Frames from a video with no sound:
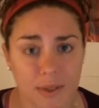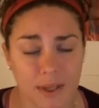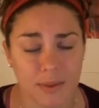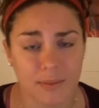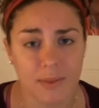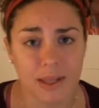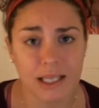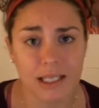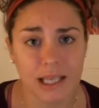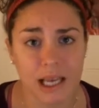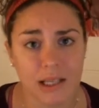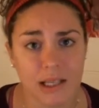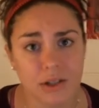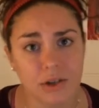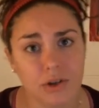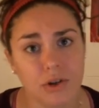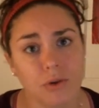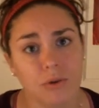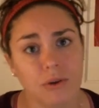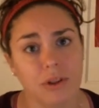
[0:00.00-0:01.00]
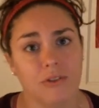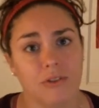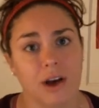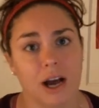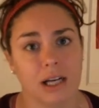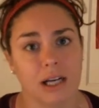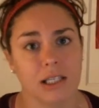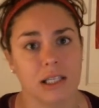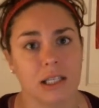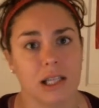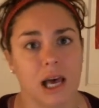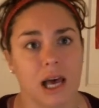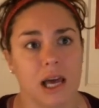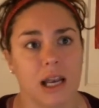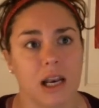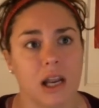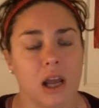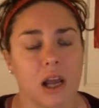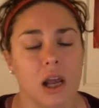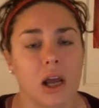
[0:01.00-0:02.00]
And this has to do with the fact that
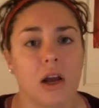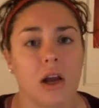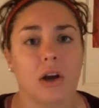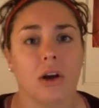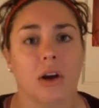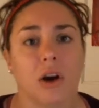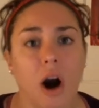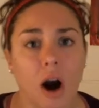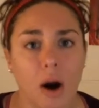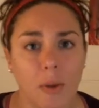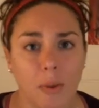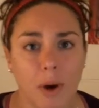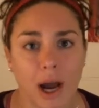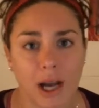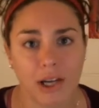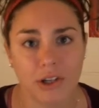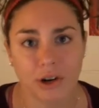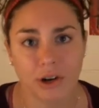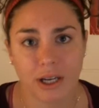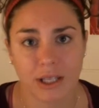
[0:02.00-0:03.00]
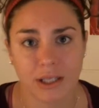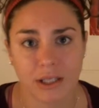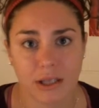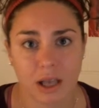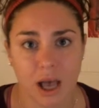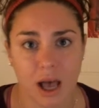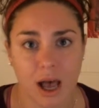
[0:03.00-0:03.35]
carbohydrates